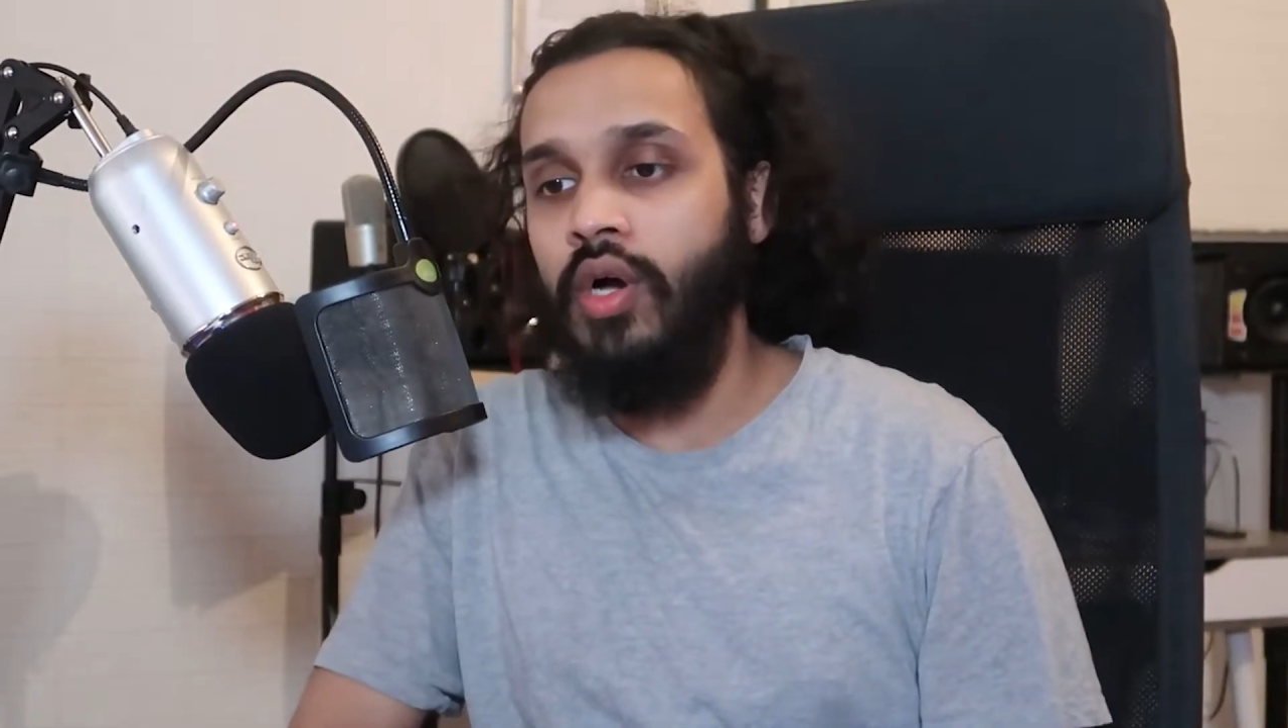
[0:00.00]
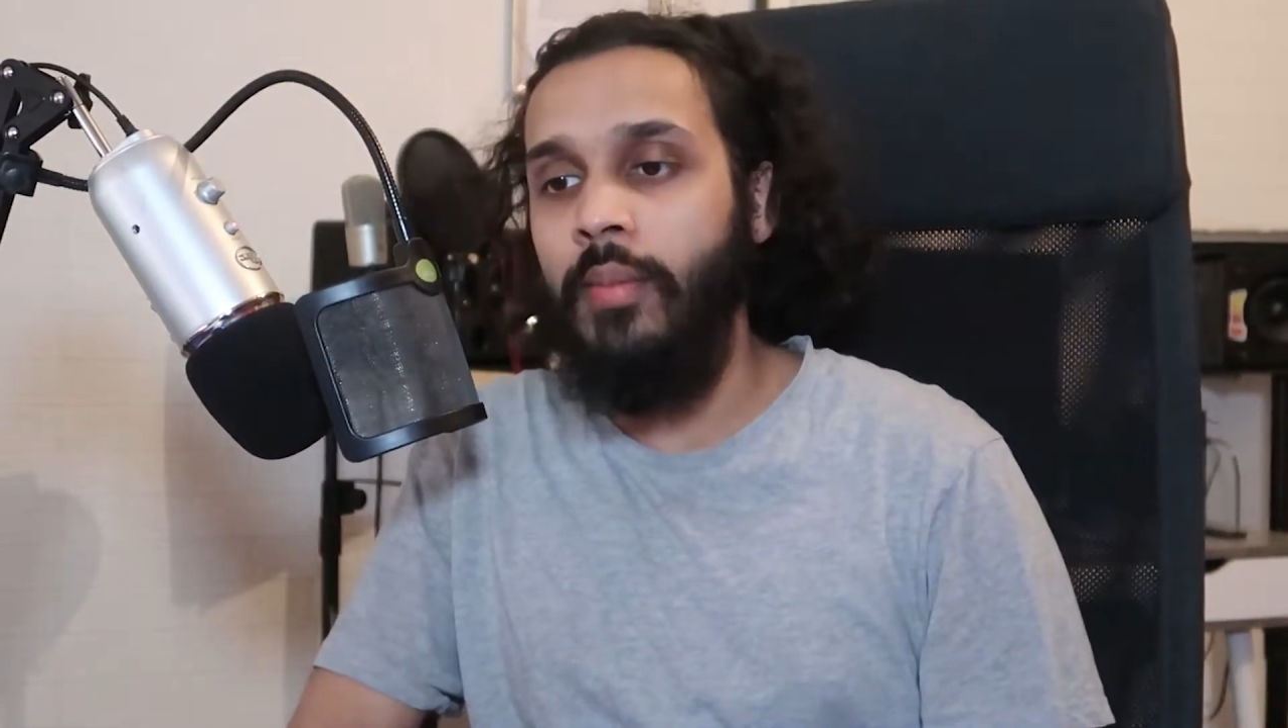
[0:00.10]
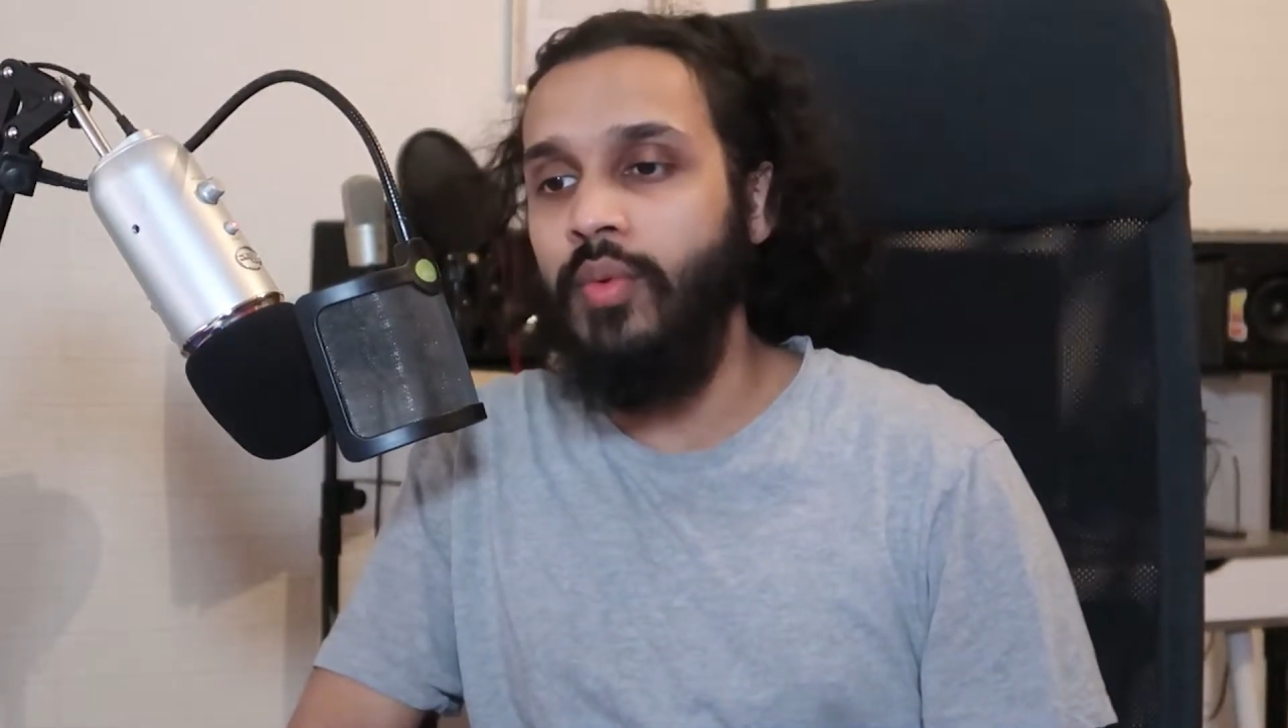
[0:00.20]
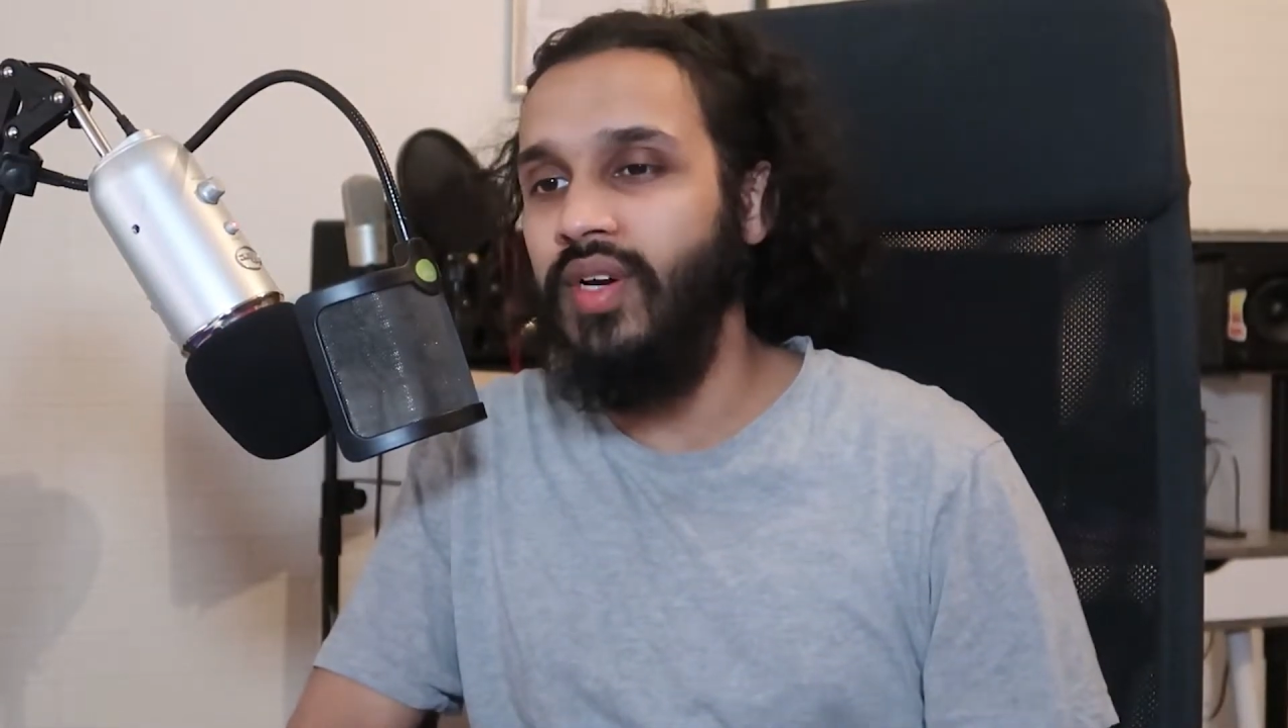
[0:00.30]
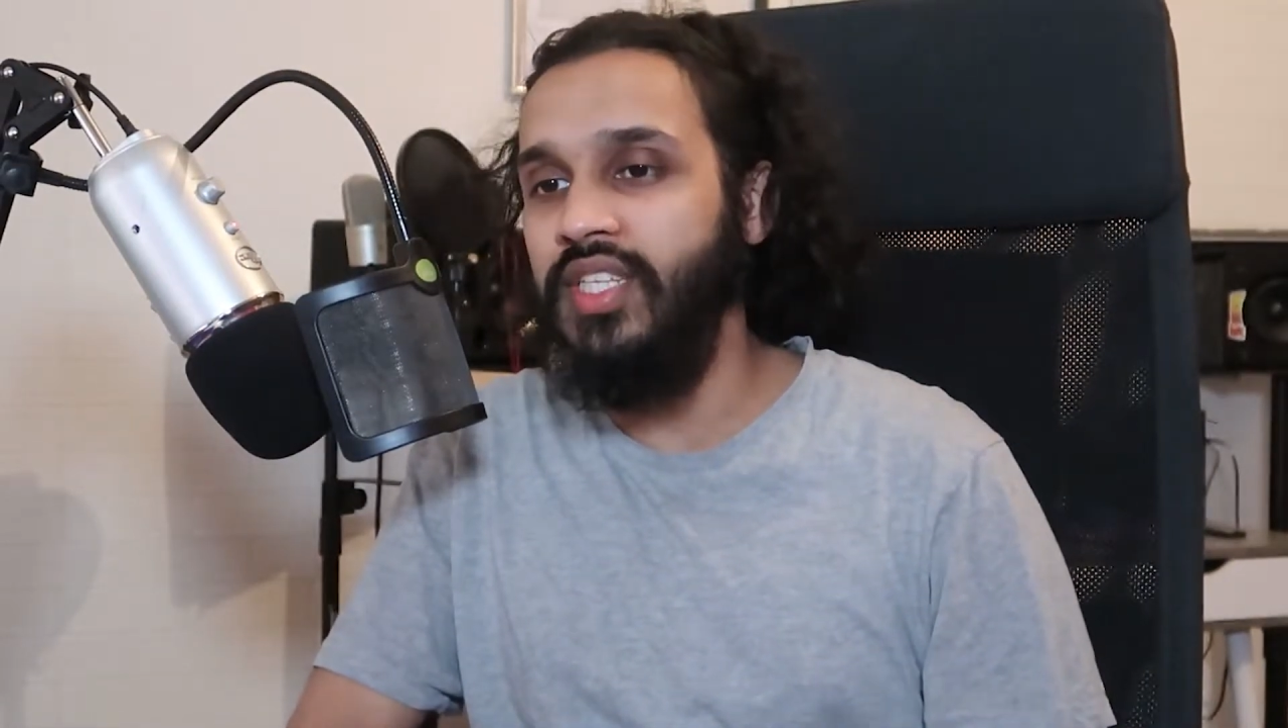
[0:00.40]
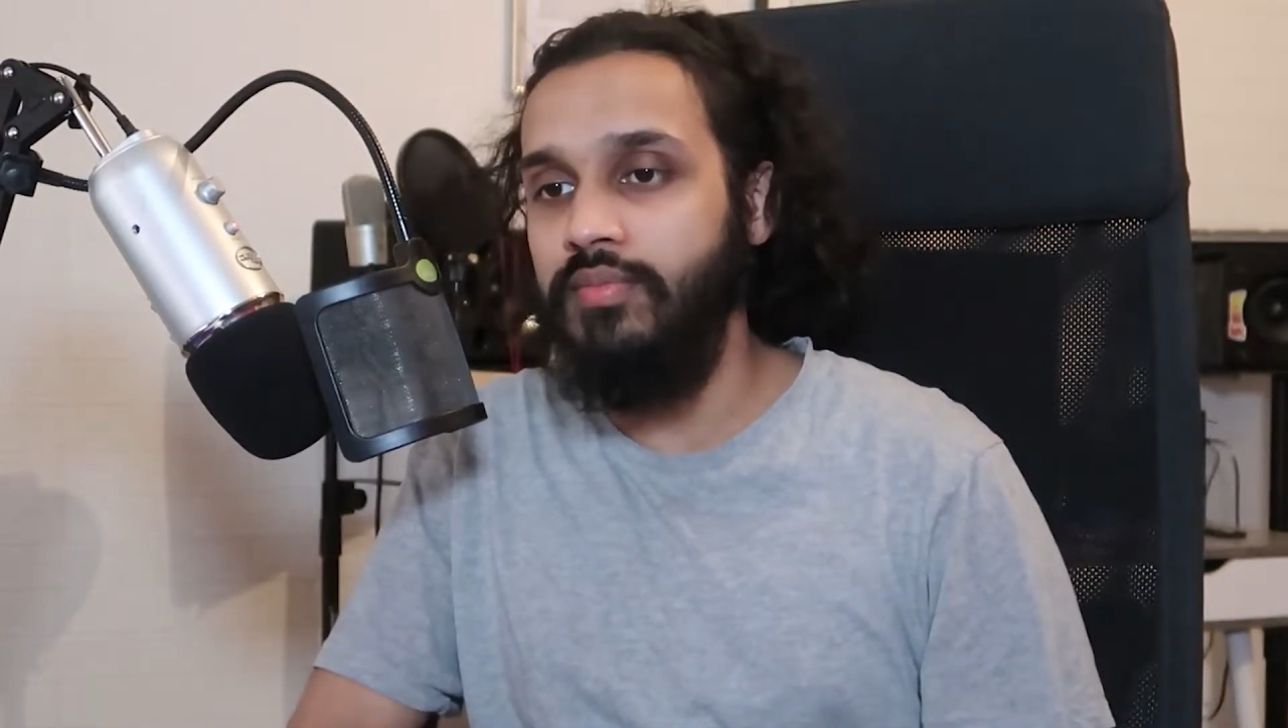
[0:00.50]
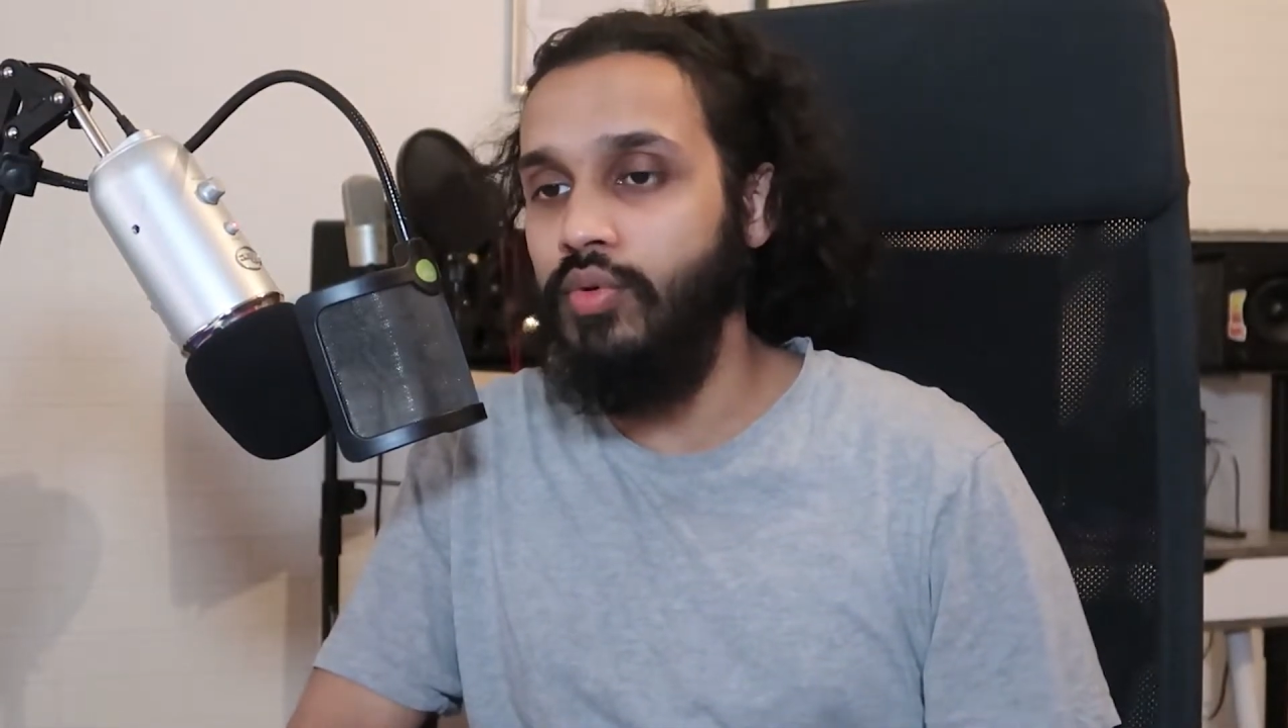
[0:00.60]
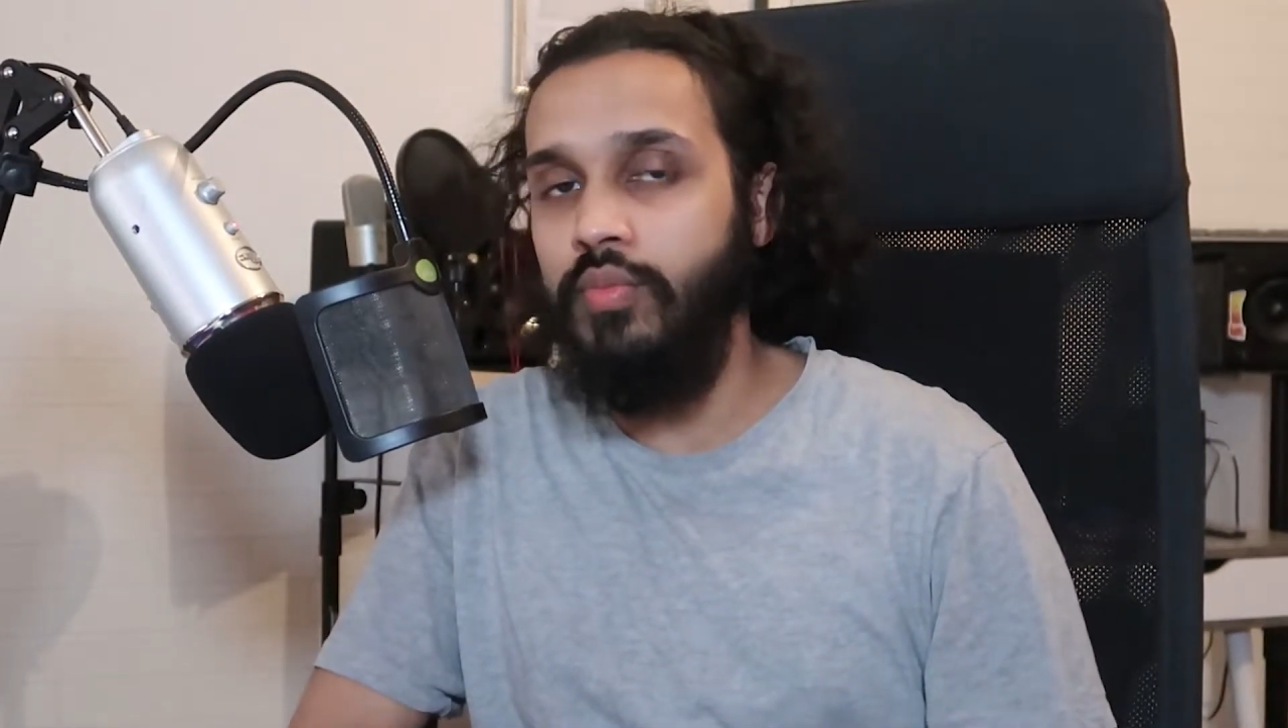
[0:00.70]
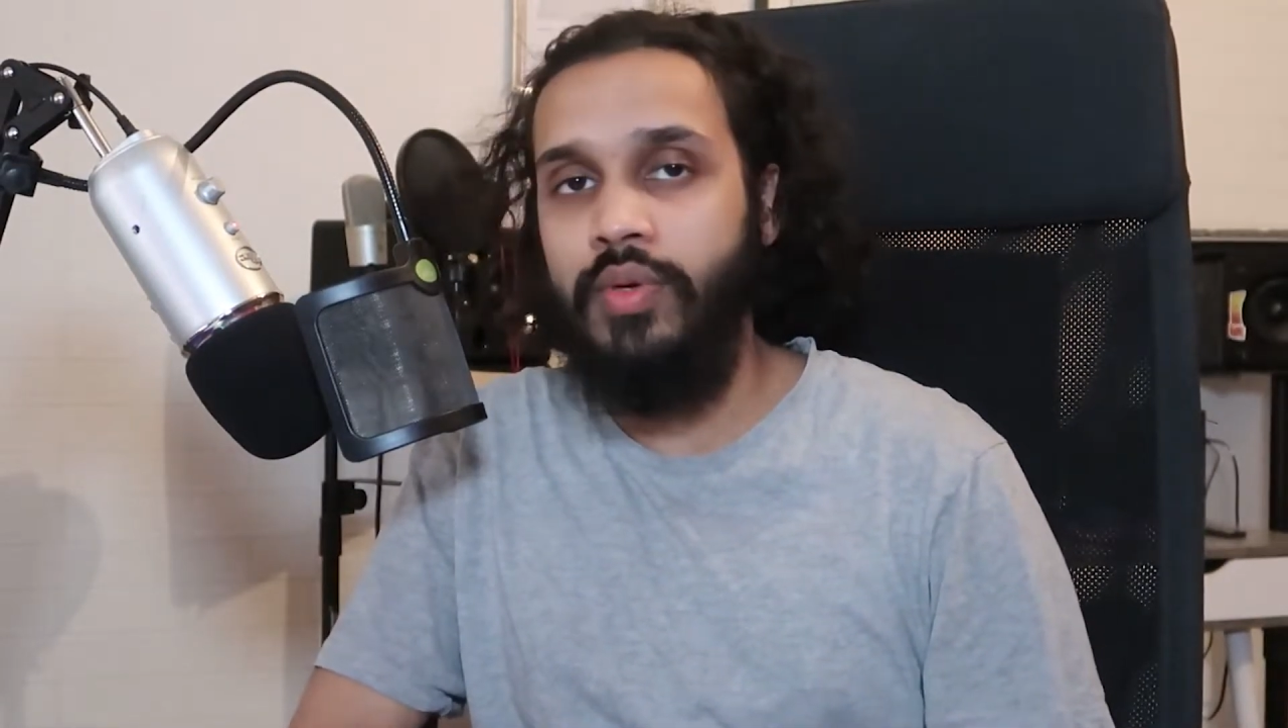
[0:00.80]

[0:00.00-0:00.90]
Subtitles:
coming with this blue